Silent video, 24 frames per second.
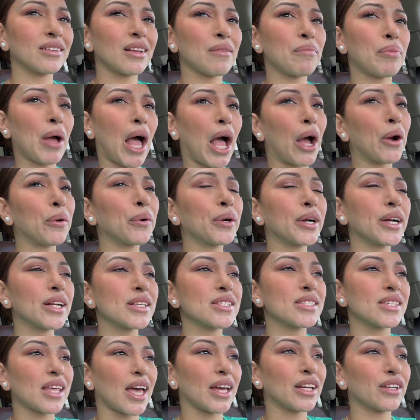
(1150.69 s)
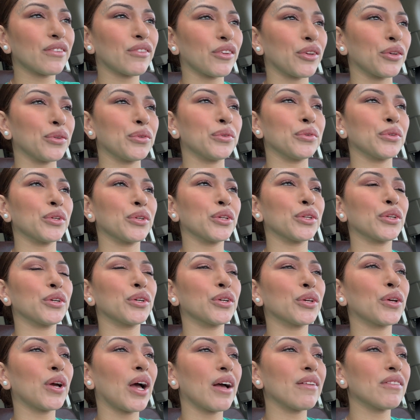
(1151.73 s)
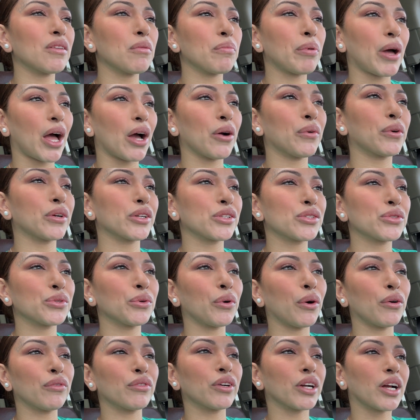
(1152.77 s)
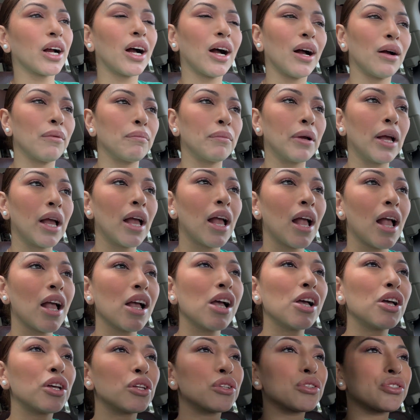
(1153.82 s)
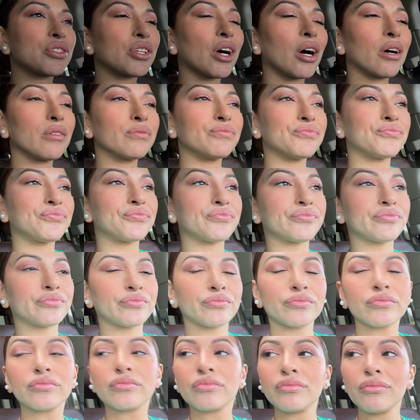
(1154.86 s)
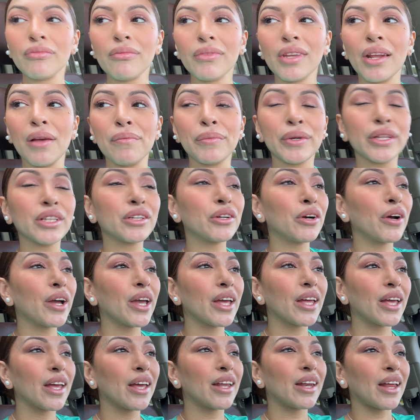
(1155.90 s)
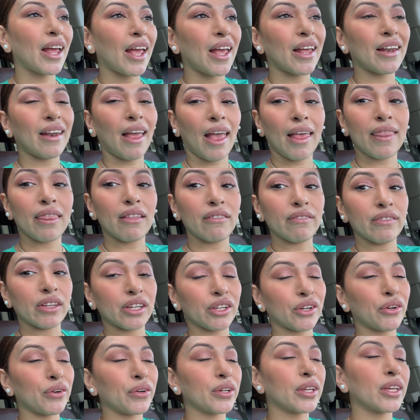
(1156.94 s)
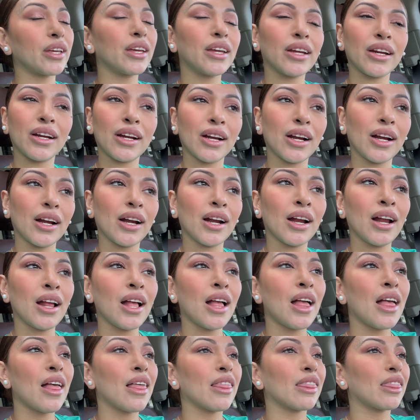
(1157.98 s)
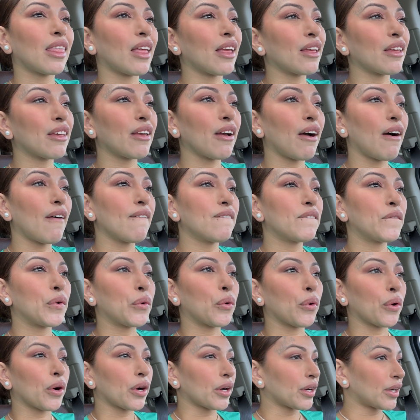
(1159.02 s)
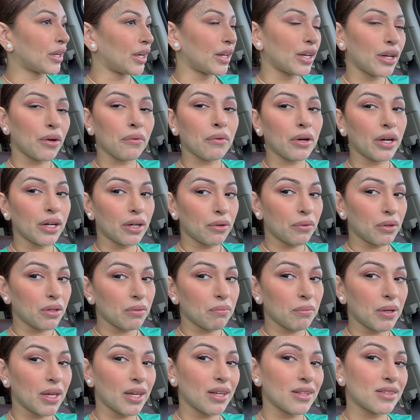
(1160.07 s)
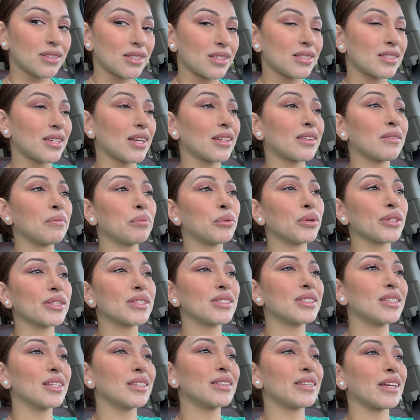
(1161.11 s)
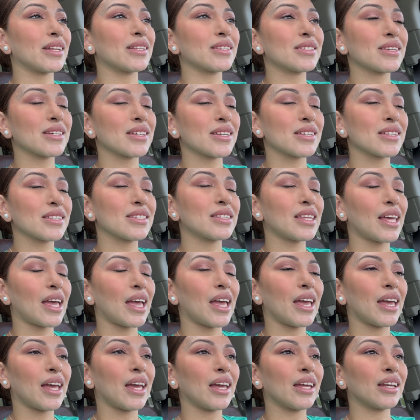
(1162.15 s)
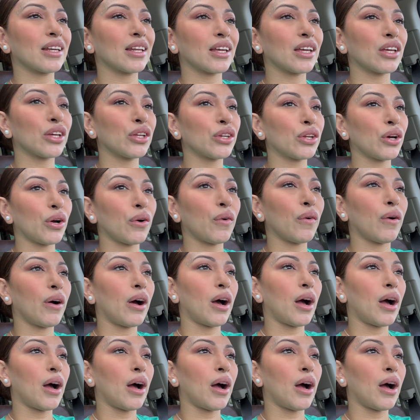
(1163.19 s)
power inside of you. You know, you have the power to overcome. So I'm gonna go ahead and end the video here. Thank y'all for getting ready with me to take the boys to the dentist, and, you know,